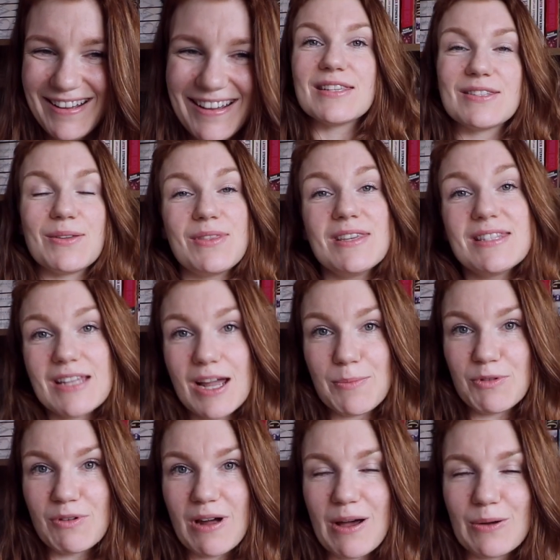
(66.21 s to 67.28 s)
So this time
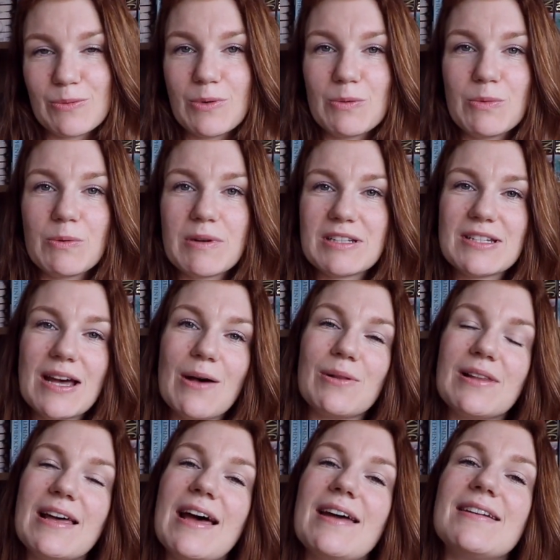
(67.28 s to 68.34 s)
around, when we went to
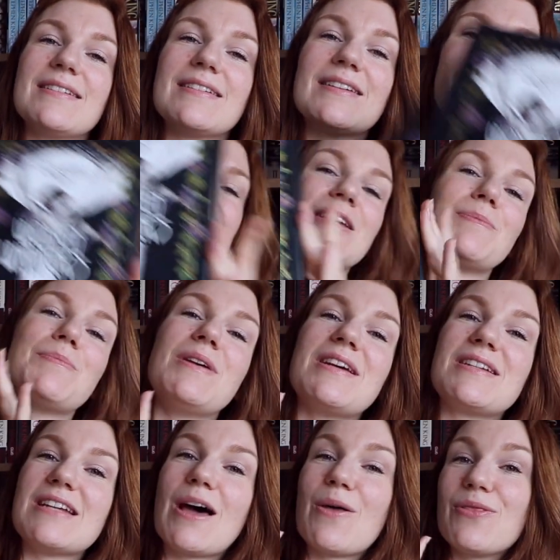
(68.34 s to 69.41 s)
Outland, he
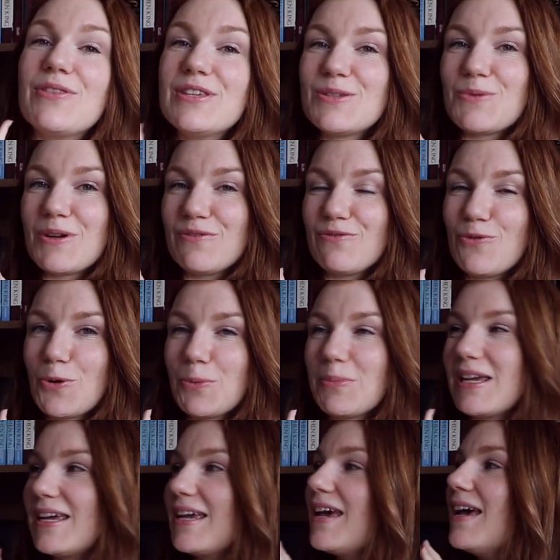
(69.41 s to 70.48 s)
picked out this one for
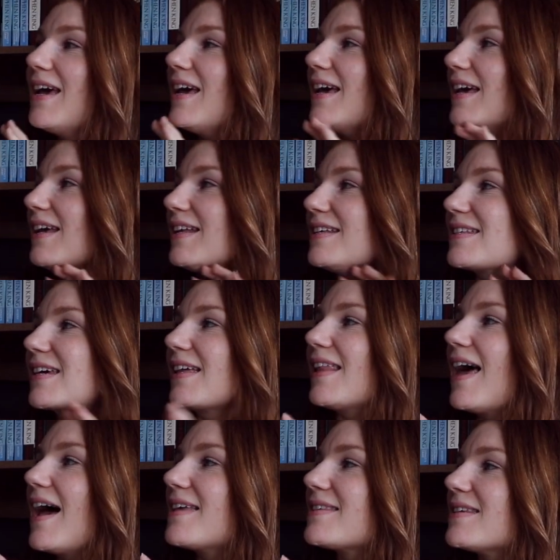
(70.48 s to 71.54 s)
me. It is
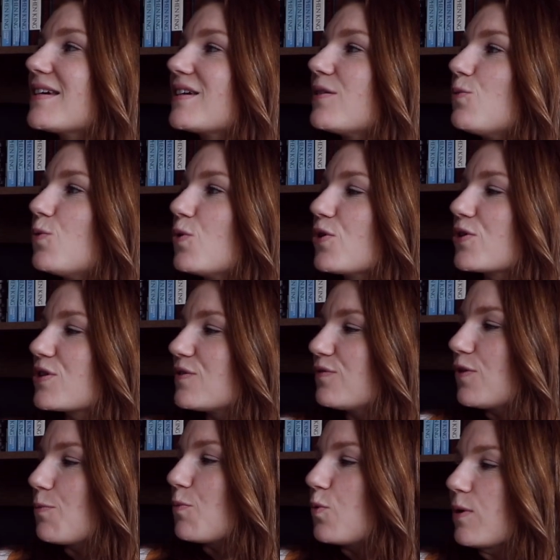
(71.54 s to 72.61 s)
classic works
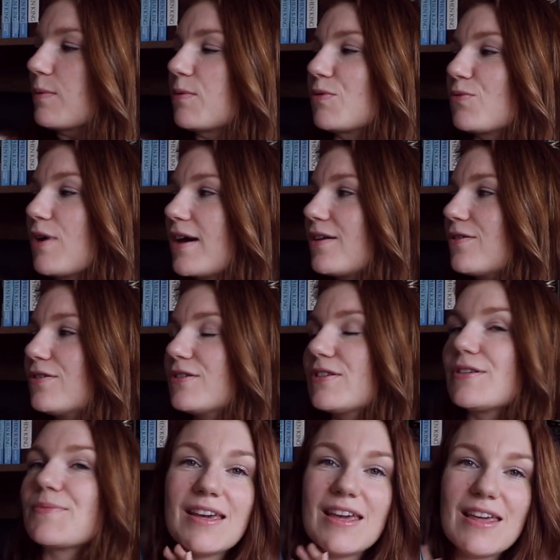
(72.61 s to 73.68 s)
from women
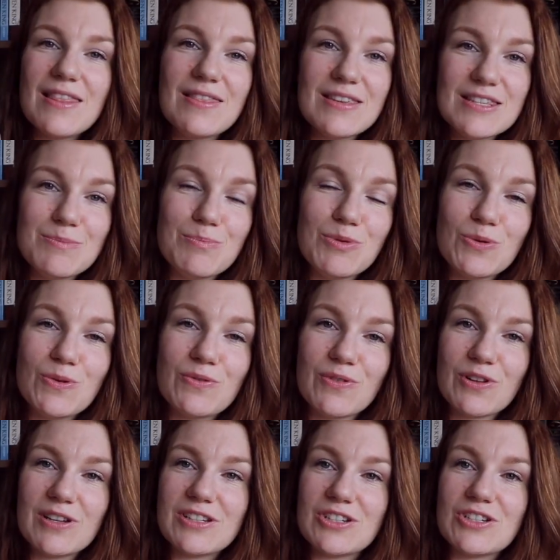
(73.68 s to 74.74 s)
writers in this
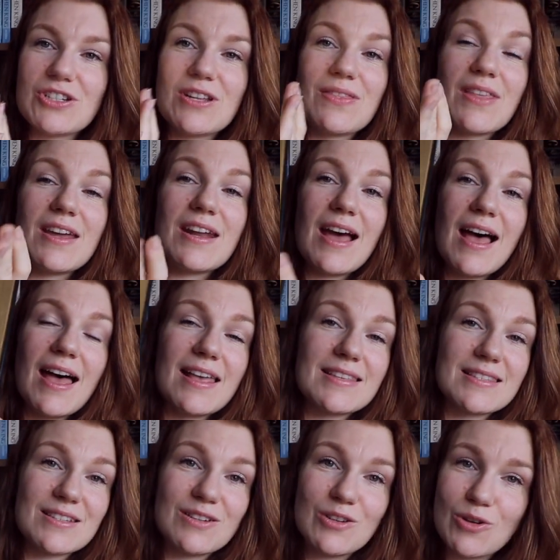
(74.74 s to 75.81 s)
beautiful edition that
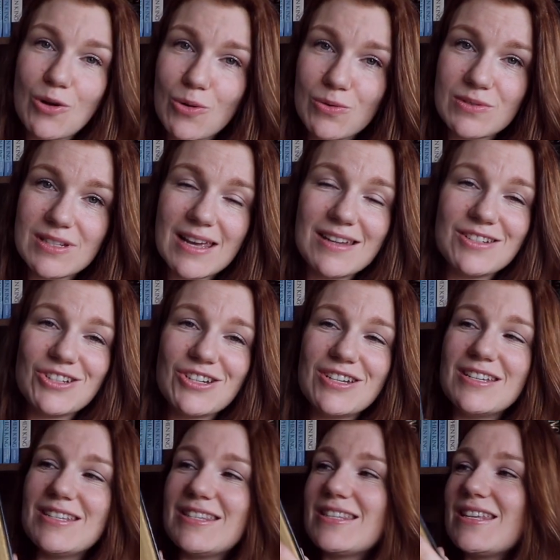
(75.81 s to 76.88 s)
has gold
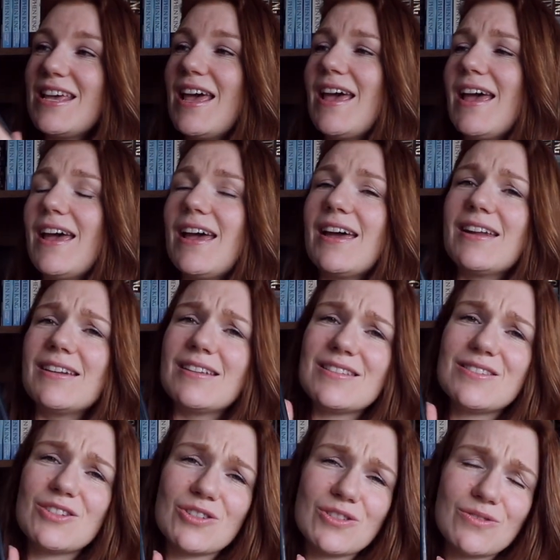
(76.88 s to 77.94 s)
edges, and
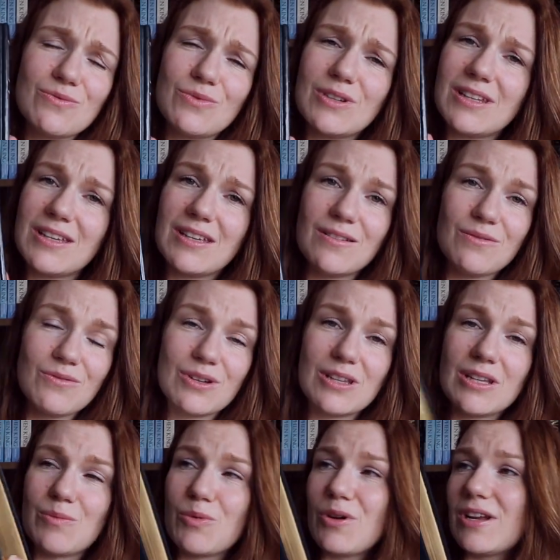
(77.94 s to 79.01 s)
it's just really,
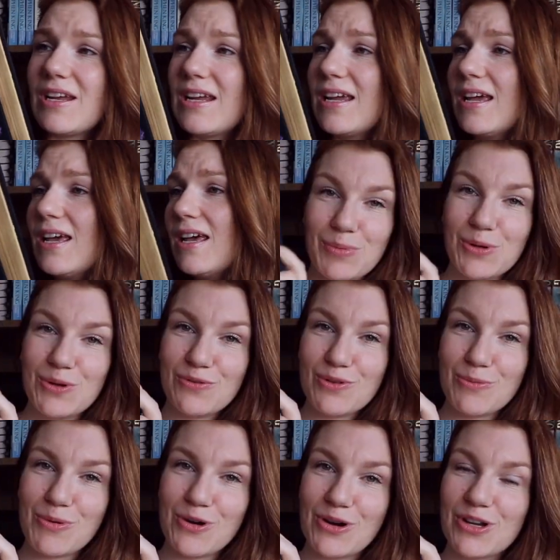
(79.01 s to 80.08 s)
really pretty.
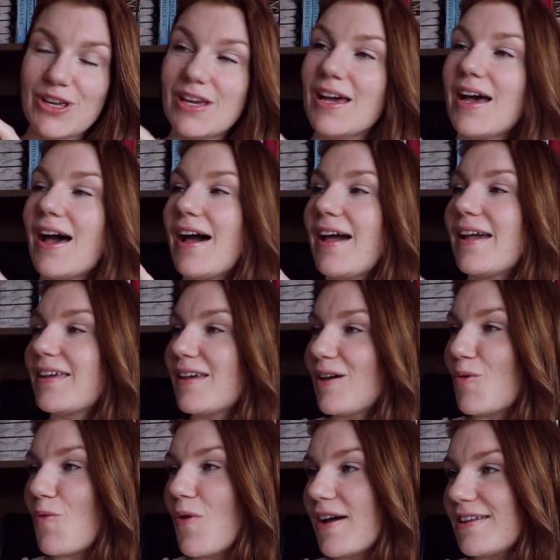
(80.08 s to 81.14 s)
Beautiful book. I
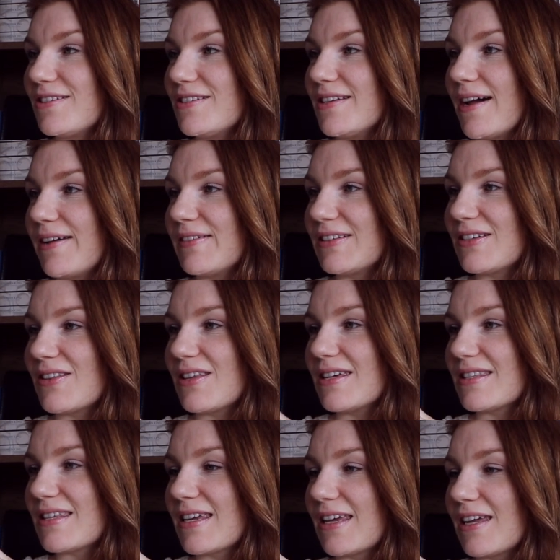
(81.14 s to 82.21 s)
can't wait to dive into
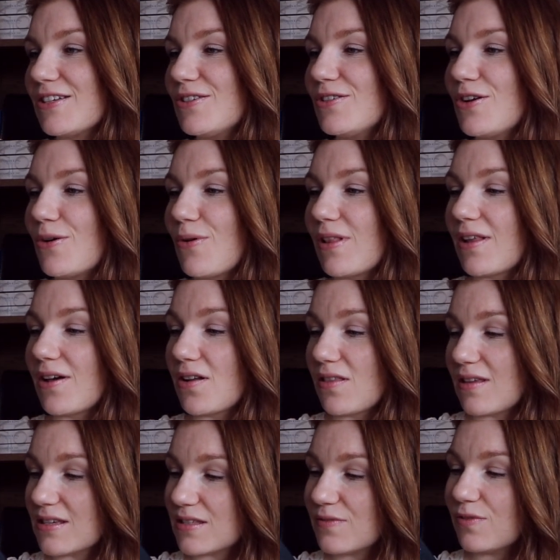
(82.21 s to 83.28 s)
this and get to know a lot of
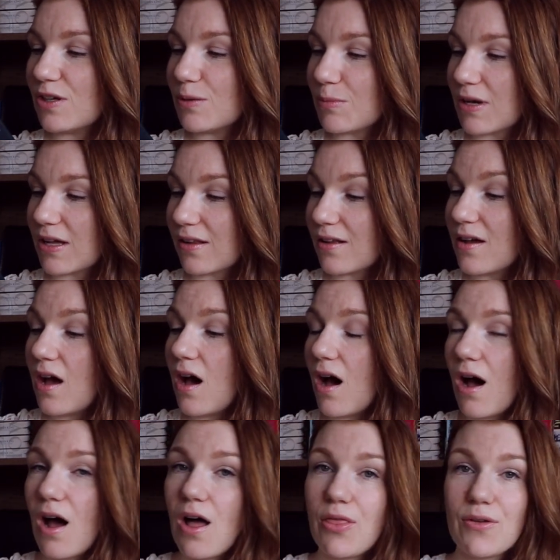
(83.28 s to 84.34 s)
these female
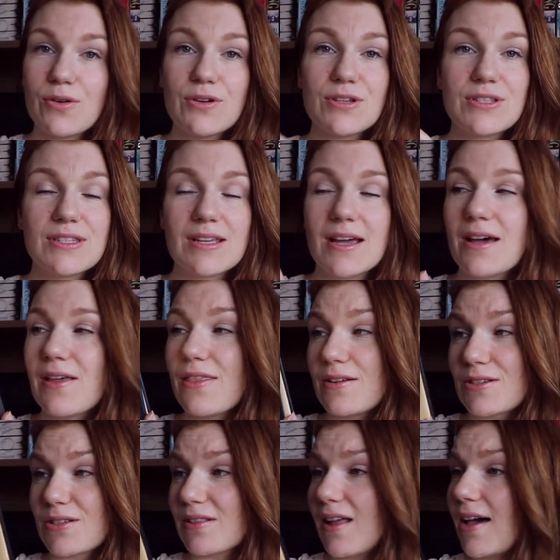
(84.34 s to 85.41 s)
authors.
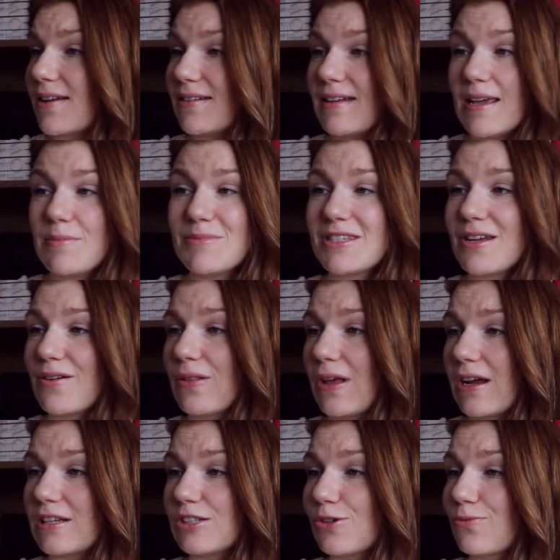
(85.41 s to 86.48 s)
There's a lot of names here that
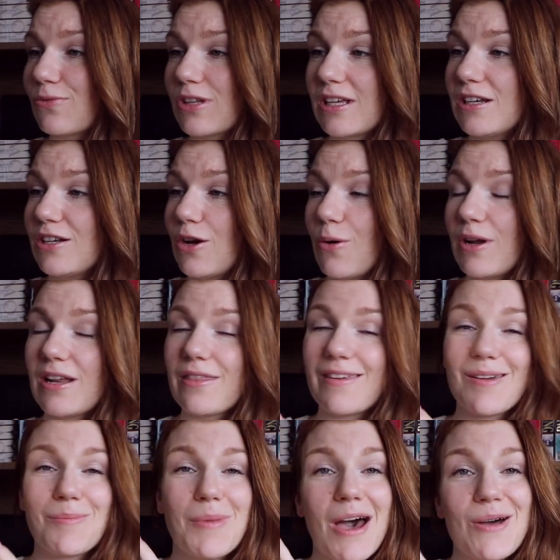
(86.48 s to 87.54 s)
I don't really know
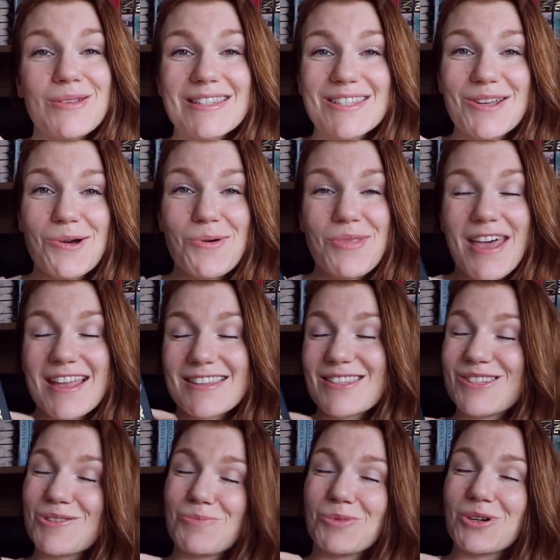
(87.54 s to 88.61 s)
anything about, so that's
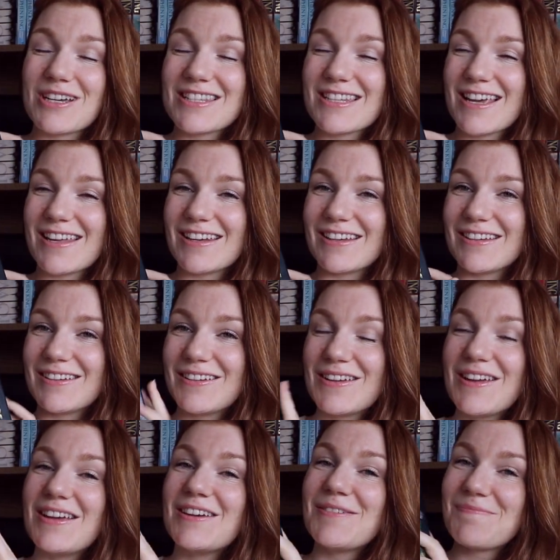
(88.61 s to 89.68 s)
super exciting.
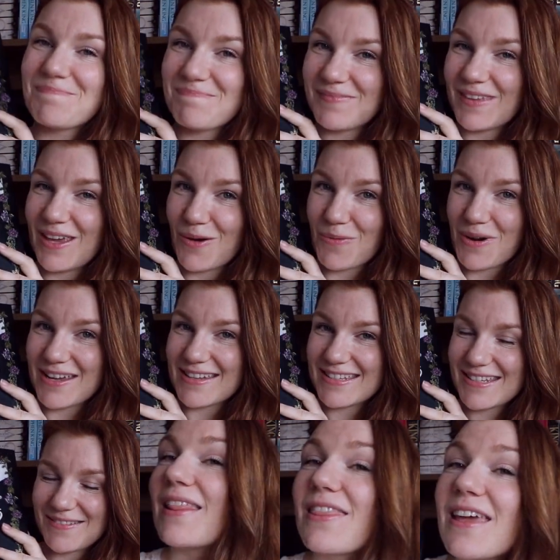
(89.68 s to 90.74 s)
Can't
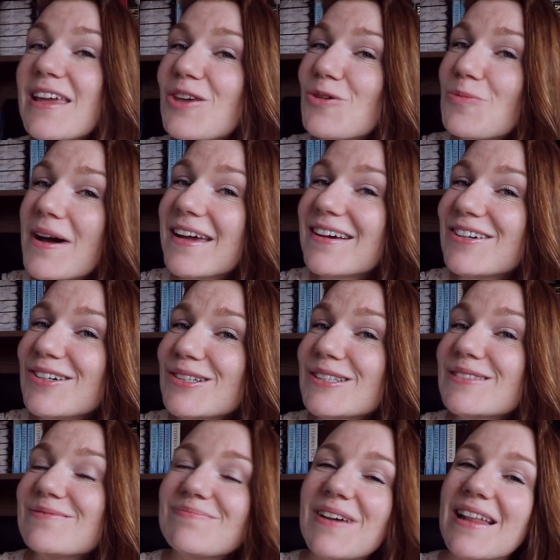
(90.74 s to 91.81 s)
wait. And thank you,
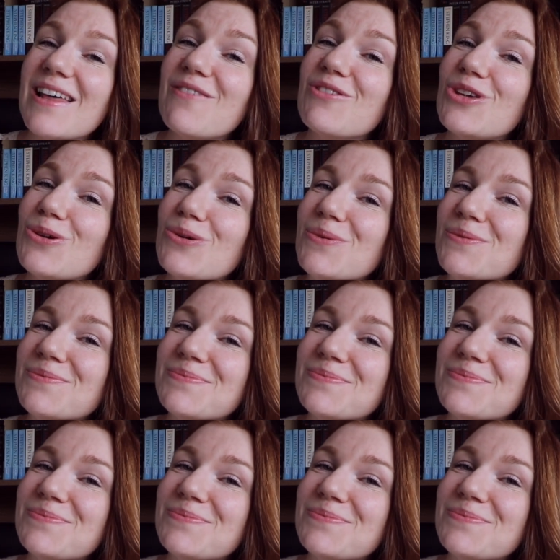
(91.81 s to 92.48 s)
Michael. I love you.